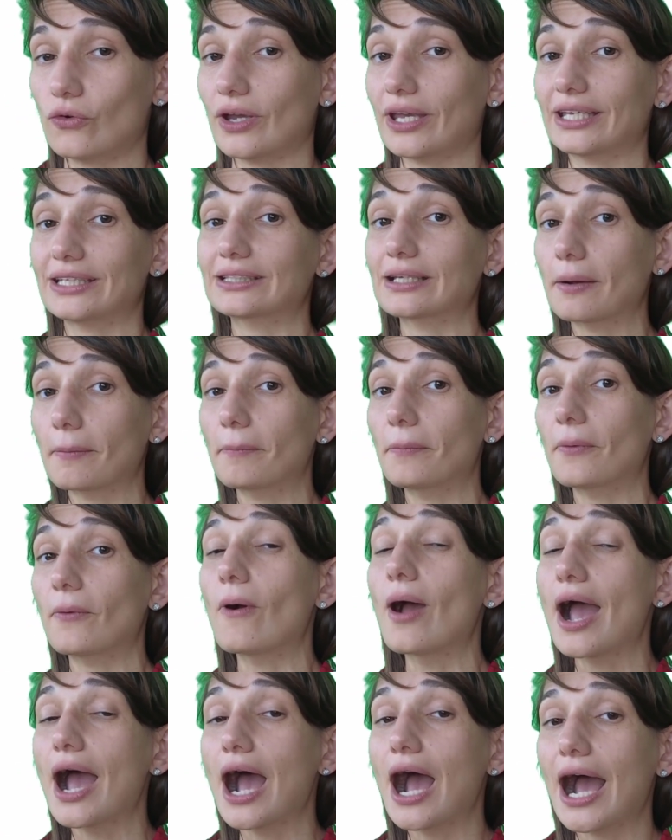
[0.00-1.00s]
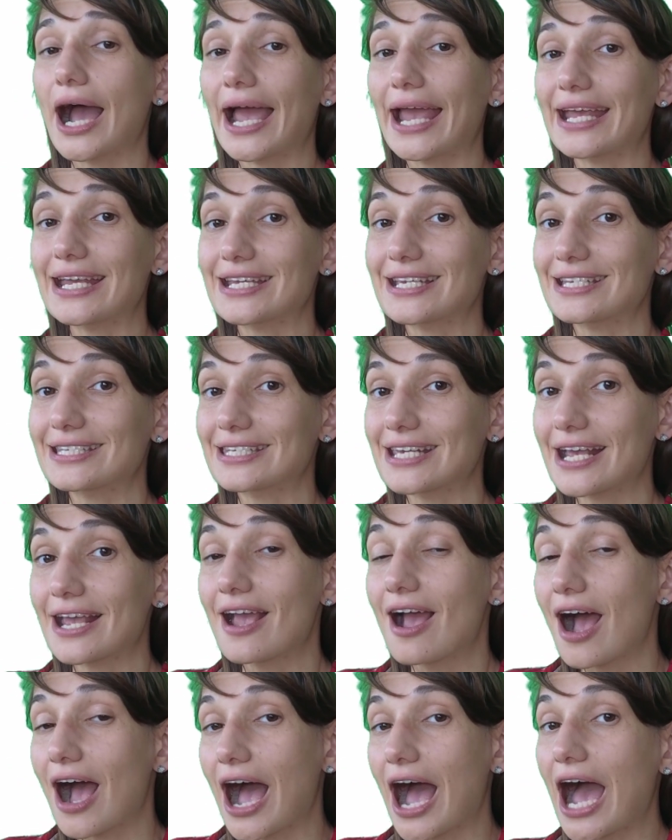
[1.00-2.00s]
For example, I can say,